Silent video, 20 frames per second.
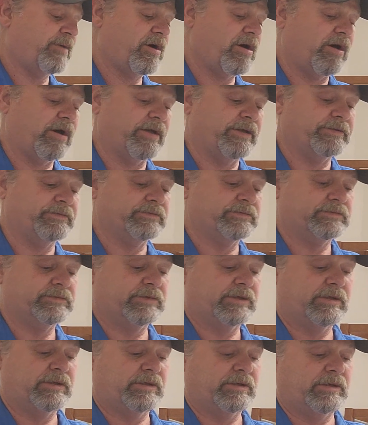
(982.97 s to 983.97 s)
on.
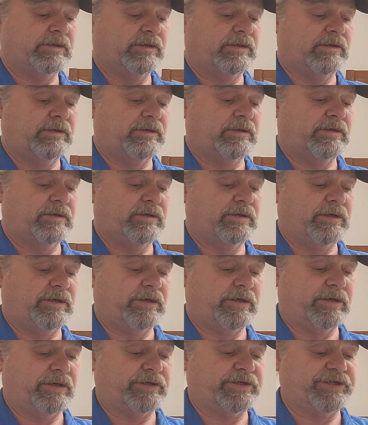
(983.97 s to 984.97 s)

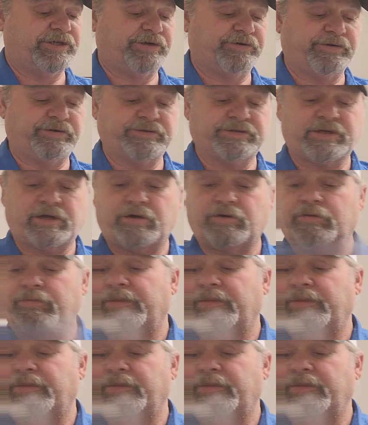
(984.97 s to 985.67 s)
Children's cold